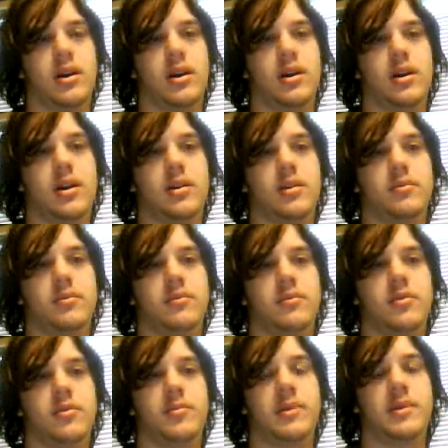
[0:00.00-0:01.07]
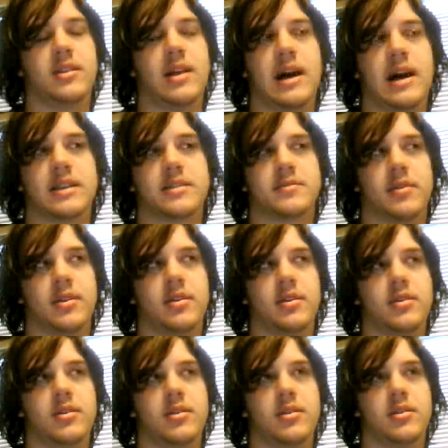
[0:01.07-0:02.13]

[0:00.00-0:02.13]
What would be the last one?